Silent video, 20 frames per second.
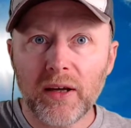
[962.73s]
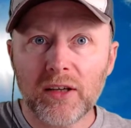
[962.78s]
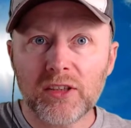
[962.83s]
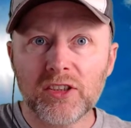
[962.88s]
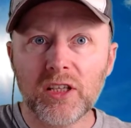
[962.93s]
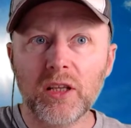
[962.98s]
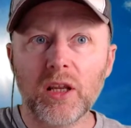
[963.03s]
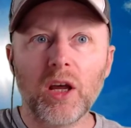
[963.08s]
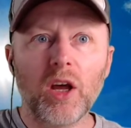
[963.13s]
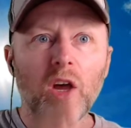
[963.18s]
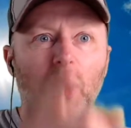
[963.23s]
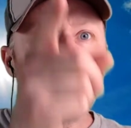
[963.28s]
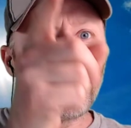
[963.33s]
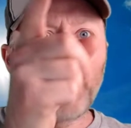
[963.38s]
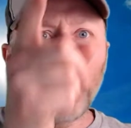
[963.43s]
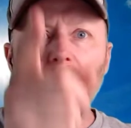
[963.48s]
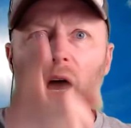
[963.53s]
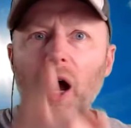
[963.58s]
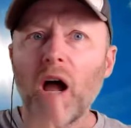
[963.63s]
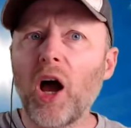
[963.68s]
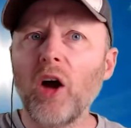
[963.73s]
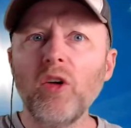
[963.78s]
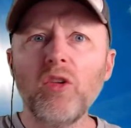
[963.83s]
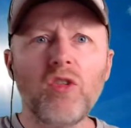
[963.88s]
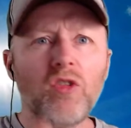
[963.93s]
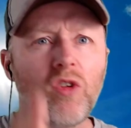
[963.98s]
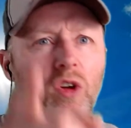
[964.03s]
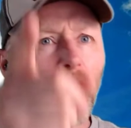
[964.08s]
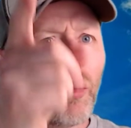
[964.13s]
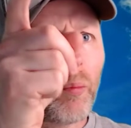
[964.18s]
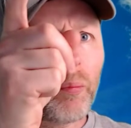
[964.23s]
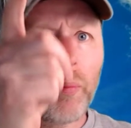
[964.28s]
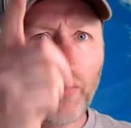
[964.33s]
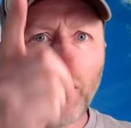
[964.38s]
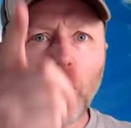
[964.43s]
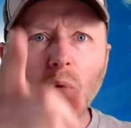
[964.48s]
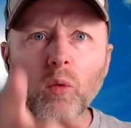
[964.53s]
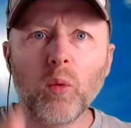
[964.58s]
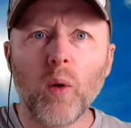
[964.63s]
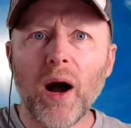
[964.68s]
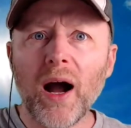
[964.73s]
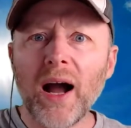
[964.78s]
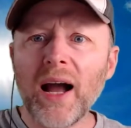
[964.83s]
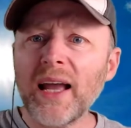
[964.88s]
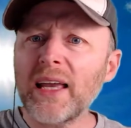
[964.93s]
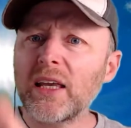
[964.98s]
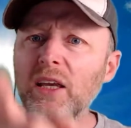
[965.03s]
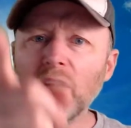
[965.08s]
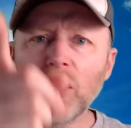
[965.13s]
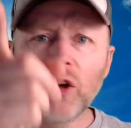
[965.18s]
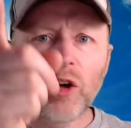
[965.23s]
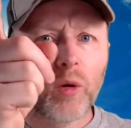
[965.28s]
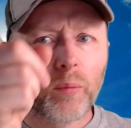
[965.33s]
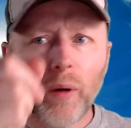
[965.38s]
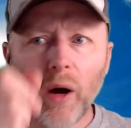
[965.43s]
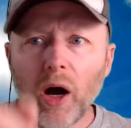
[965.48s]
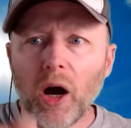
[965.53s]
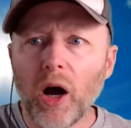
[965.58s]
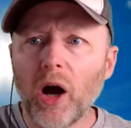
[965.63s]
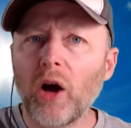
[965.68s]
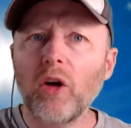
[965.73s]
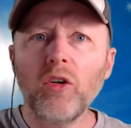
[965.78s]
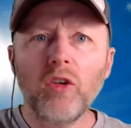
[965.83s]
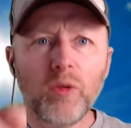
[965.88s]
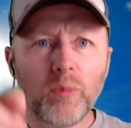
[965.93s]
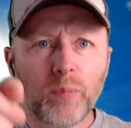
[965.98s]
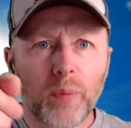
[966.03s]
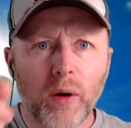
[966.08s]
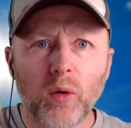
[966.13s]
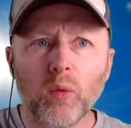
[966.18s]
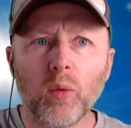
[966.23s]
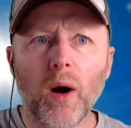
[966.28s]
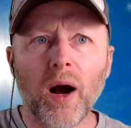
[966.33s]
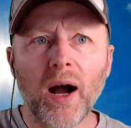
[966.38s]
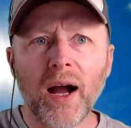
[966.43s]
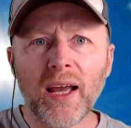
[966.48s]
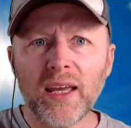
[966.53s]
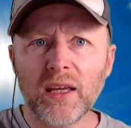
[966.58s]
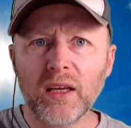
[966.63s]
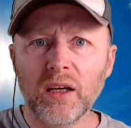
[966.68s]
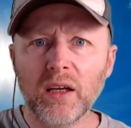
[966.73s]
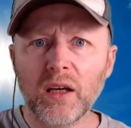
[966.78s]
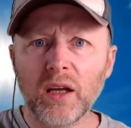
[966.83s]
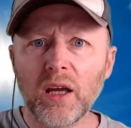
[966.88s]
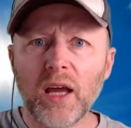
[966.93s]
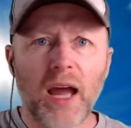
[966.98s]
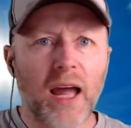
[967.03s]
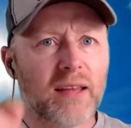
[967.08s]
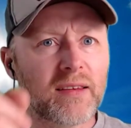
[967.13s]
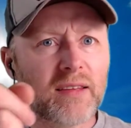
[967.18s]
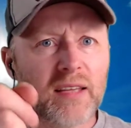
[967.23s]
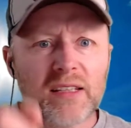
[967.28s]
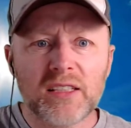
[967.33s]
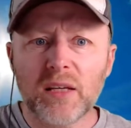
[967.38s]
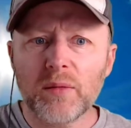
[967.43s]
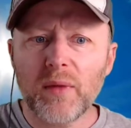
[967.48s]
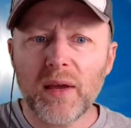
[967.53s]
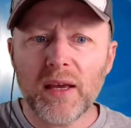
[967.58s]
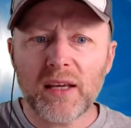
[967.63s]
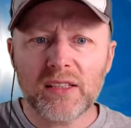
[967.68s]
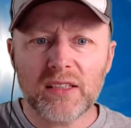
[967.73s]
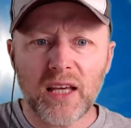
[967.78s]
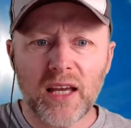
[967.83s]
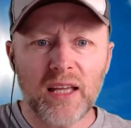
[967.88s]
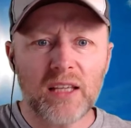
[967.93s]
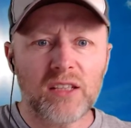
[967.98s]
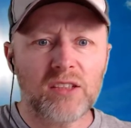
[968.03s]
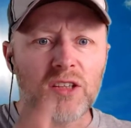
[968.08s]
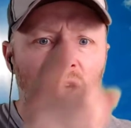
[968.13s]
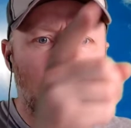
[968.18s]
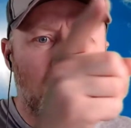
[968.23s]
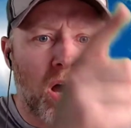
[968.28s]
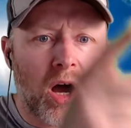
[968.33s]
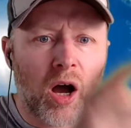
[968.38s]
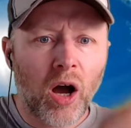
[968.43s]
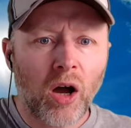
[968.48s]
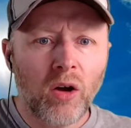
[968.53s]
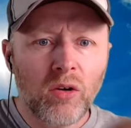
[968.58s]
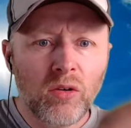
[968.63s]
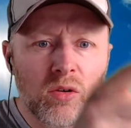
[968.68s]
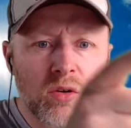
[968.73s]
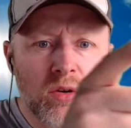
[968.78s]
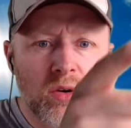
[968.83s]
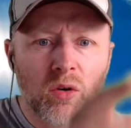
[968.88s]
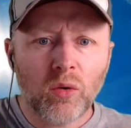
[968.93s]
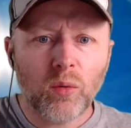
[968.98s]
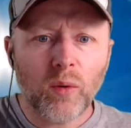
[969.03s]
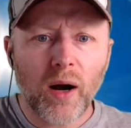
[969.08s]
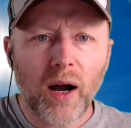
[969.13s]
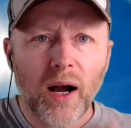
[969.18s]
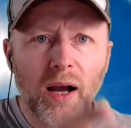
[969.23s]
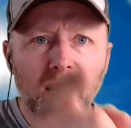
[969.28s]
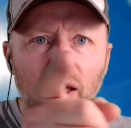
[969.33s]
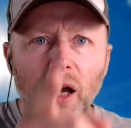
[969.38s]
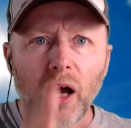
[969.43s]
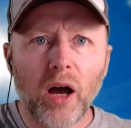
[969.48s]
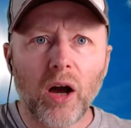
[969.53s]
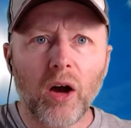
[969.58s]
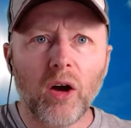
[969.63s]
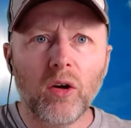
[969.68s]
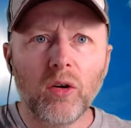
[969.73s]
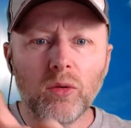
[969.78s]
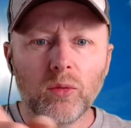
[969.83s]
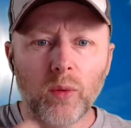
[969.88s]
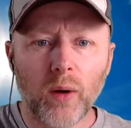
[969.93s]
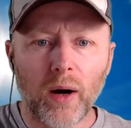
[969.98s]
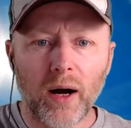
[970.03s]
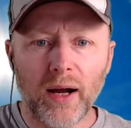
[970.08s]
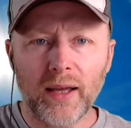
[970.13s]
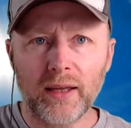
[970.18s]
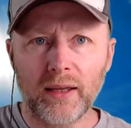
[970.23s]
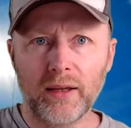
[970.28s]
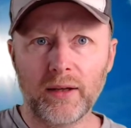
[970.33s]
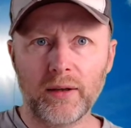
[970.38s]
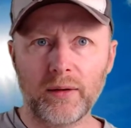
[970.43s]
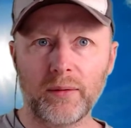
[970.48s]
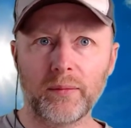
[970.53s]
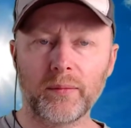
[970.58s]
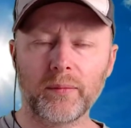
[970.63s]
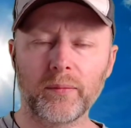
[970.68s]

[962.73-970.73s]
person? But how? But why? But how? But why? It doesn't make sense. How? Why? How? Why?